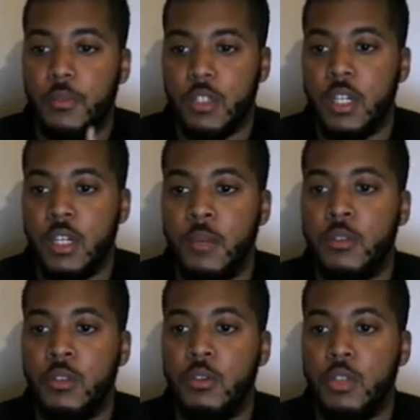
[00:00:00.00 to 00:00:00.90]
set up
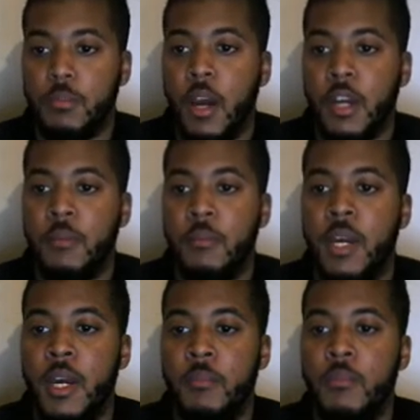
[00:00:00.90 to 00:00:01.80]
the new
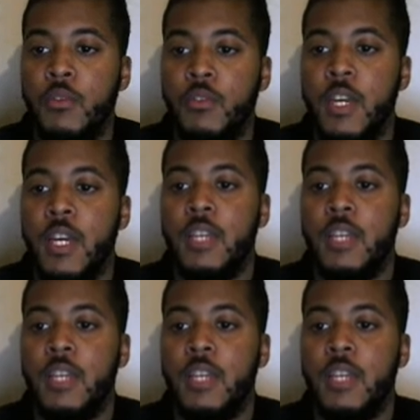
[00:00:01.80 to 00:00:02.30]
Spider-Man movie